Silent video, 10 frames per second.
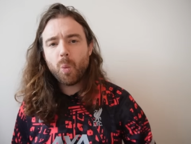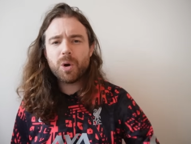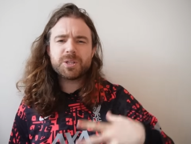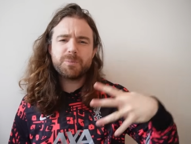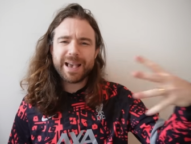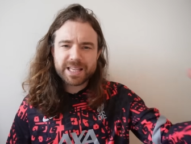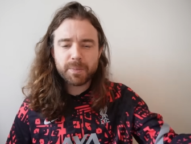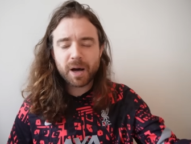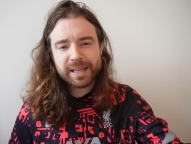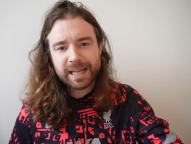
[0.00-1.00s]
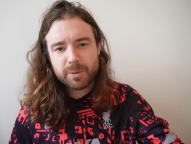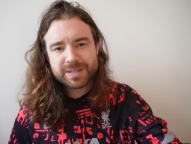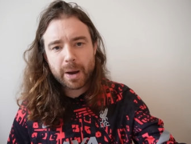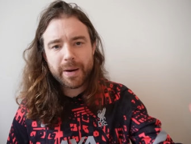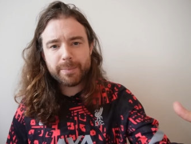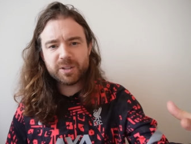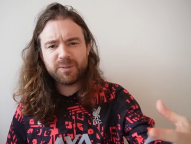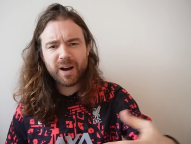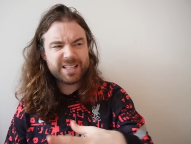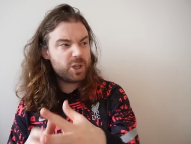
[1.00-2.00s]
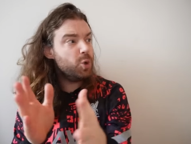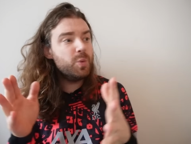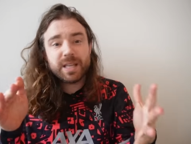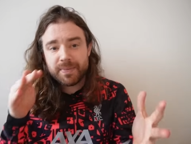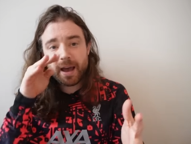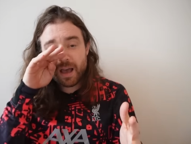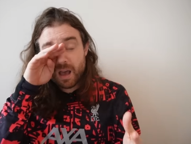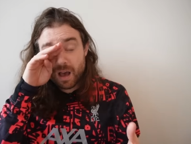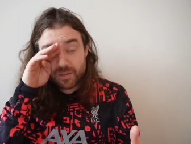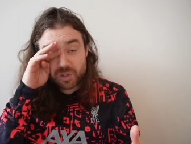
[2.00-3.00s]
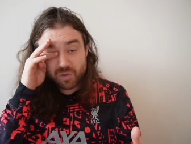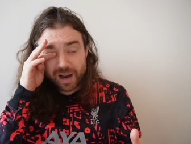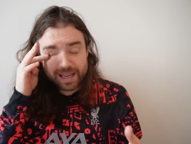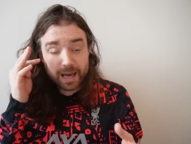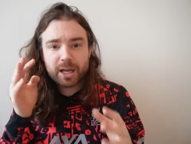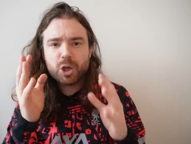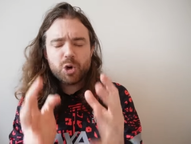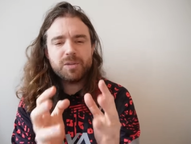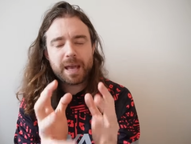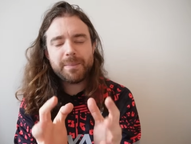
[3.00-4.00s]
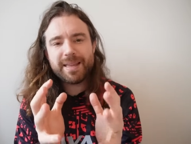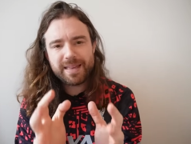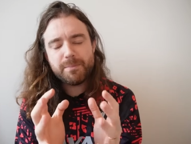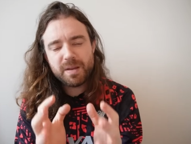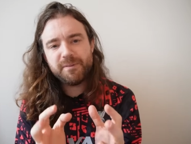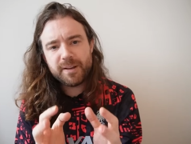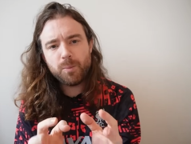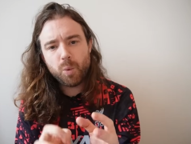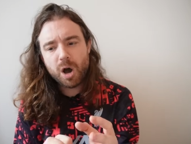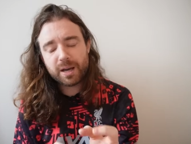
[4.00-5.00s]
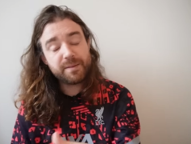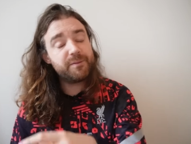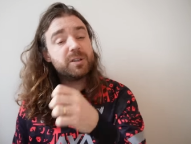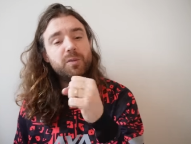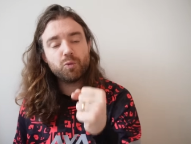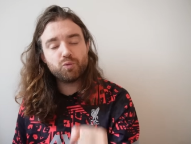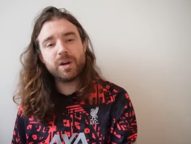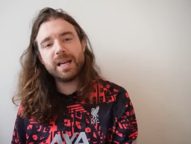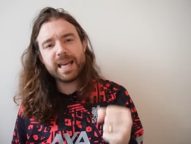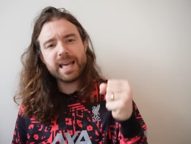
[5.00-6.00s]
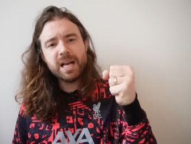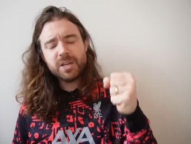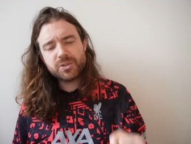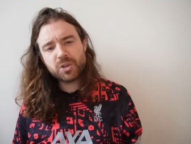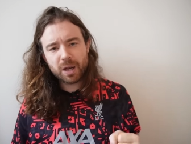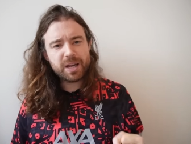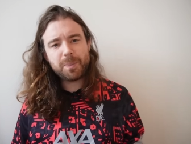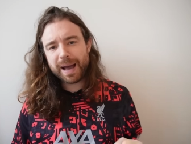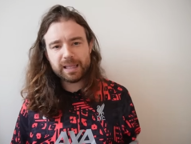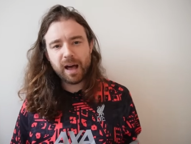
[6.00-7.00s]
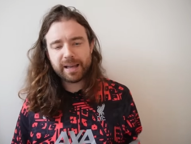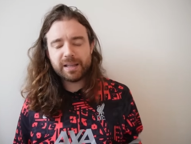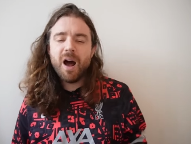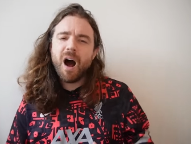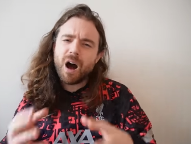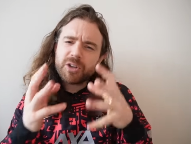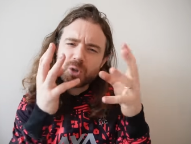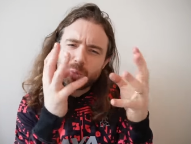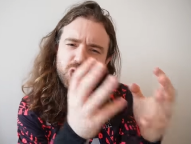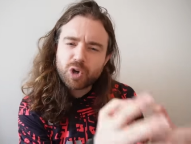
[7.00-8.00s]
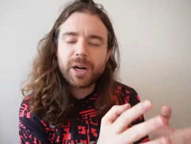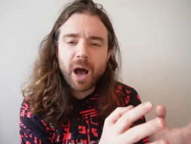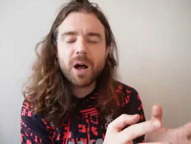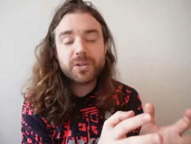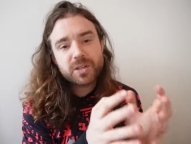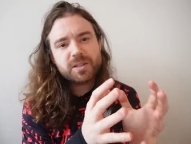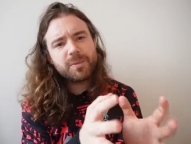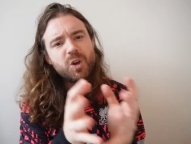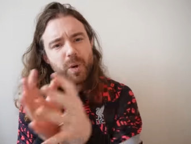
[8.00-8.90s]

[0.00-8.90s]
what space Martinelli was now able to find, who was in there at the striker, and could they make that midfield work in front of a really solid back line? Arsenal were trying to answer some of the